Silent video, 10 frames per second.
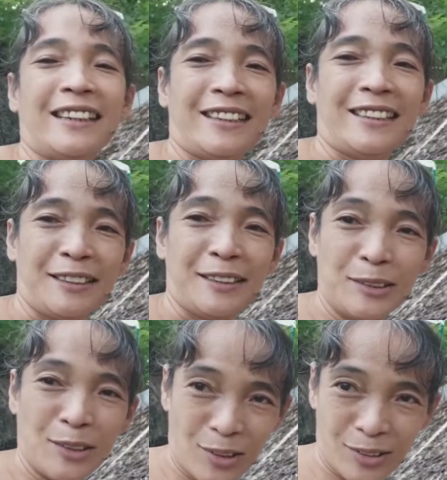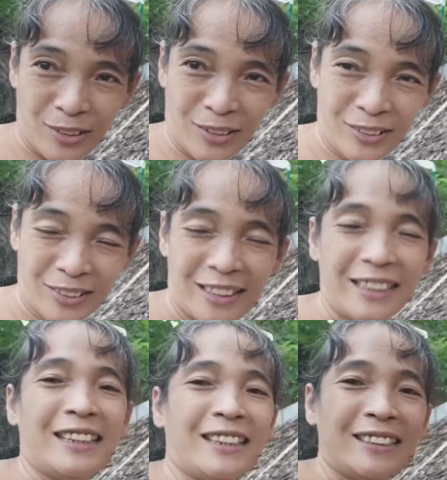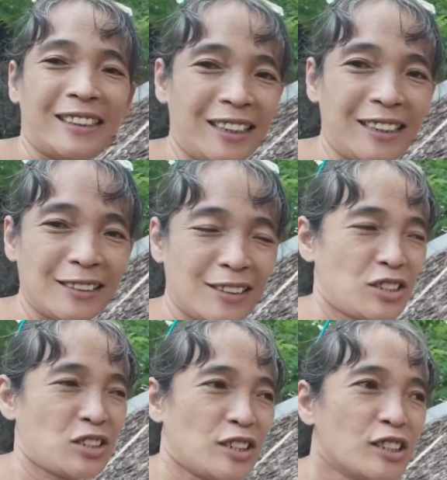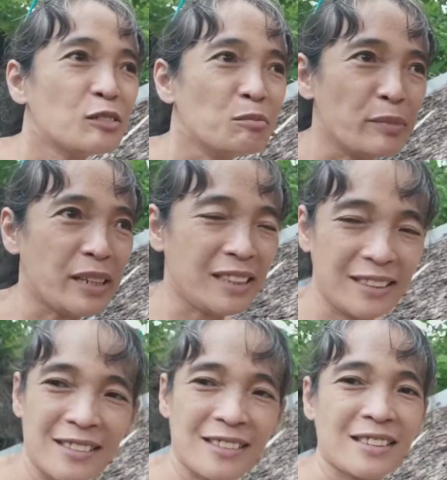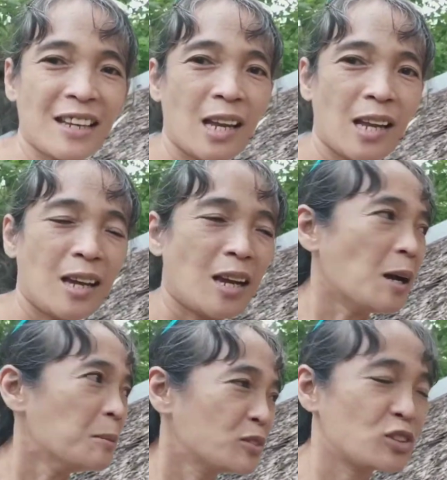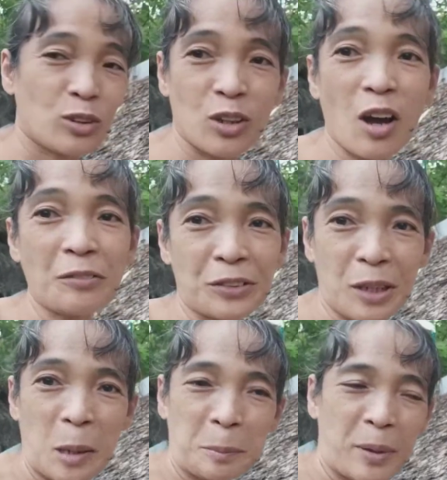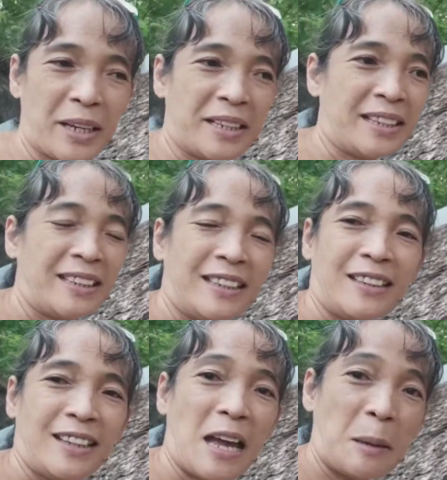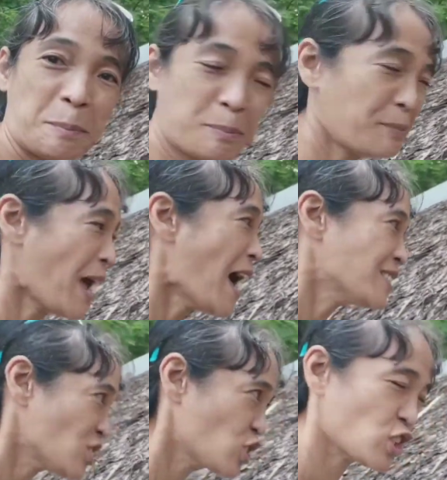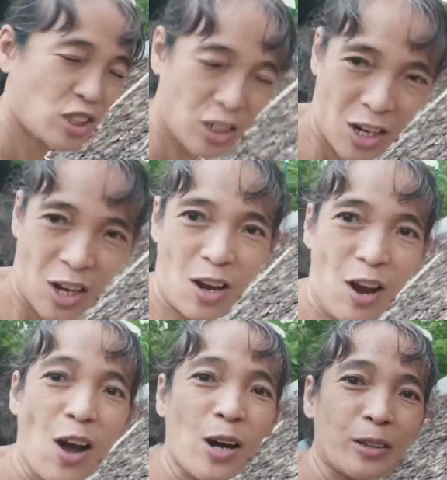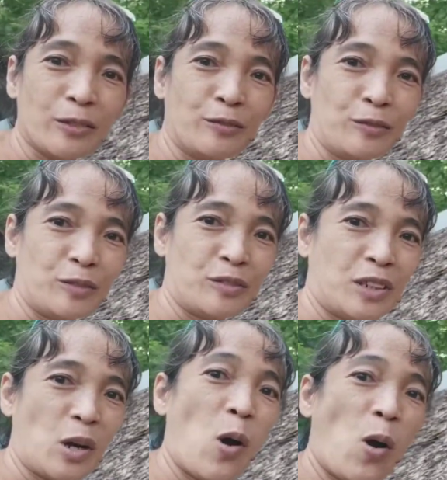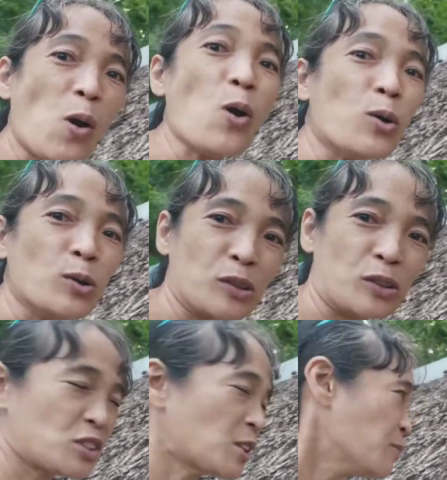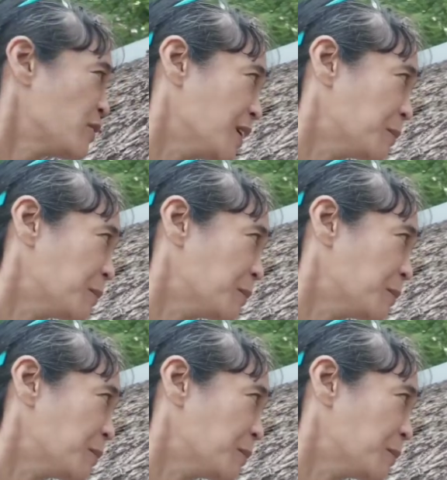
In Ilonggo, in English, it means to cover up a patch of hole or something.